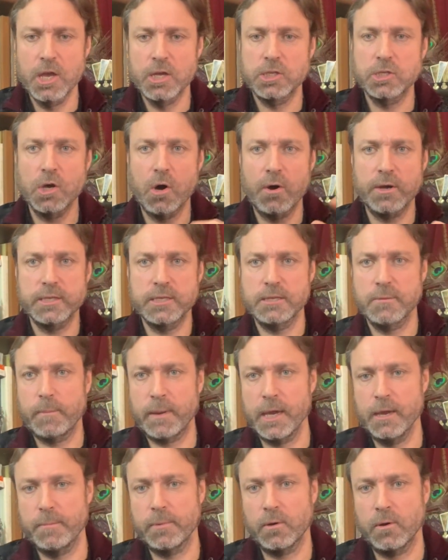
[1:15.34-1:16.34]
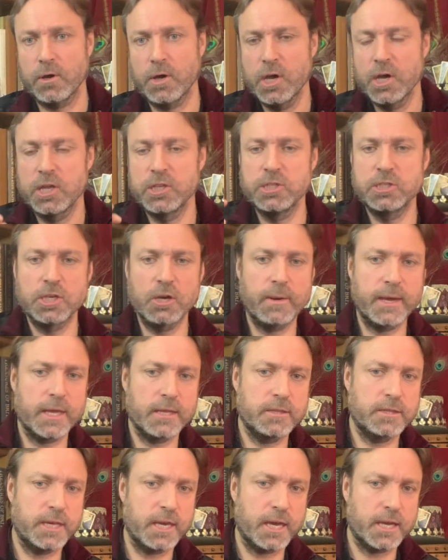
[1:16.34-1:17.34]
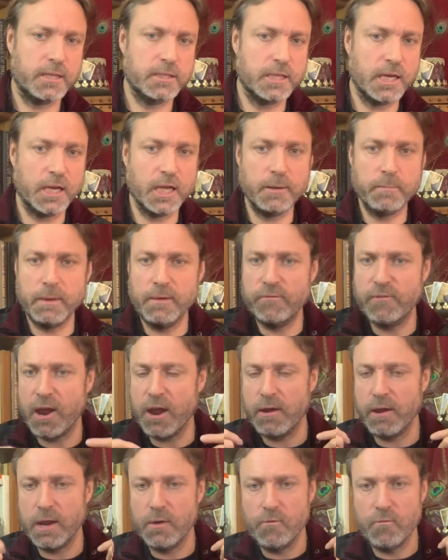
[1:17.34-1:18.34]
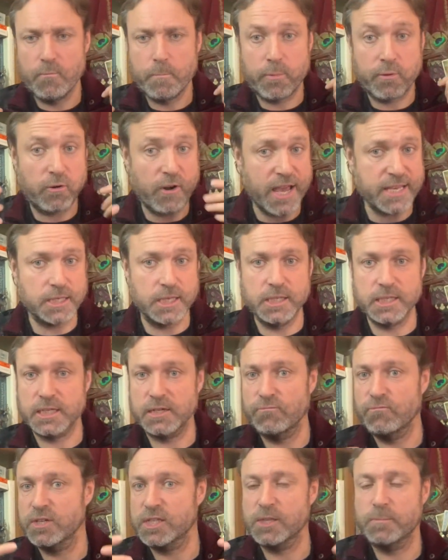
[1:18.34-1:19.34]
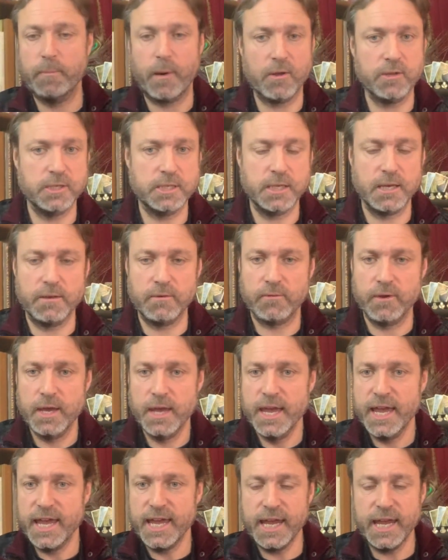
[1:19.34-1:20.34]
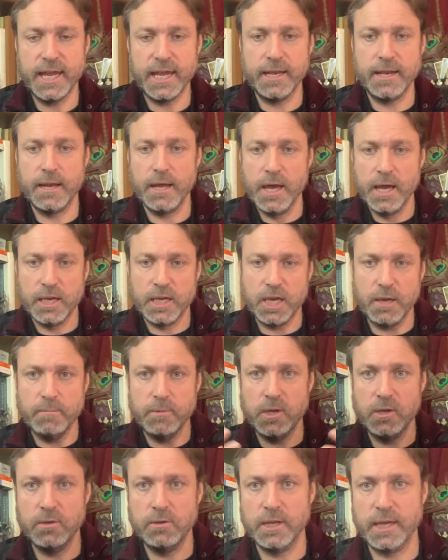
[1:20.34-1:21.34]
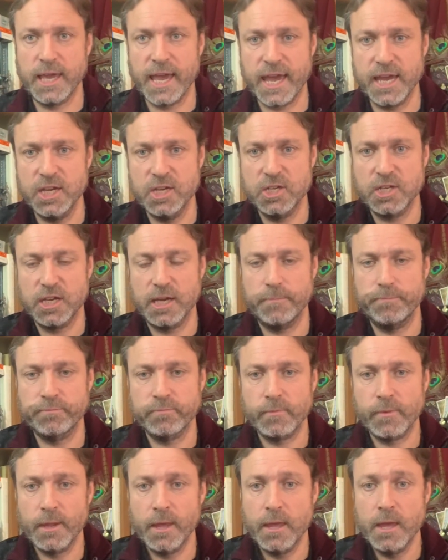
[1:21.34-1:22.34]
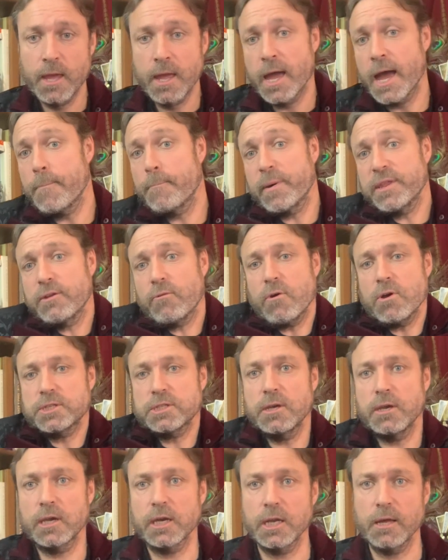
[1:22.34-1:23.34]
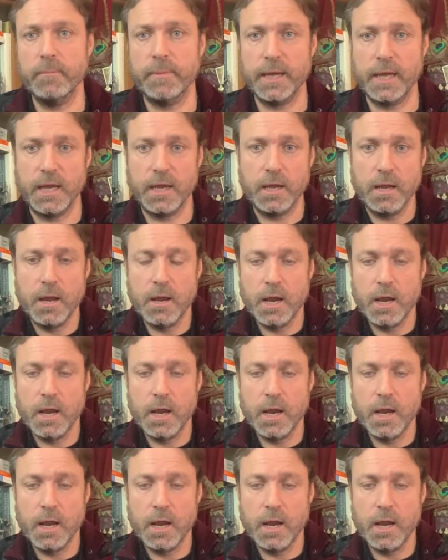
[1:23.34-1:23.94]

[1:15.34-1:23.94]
talking to people, doing things. They're going to be very present and responsive in communication. But they're also going to be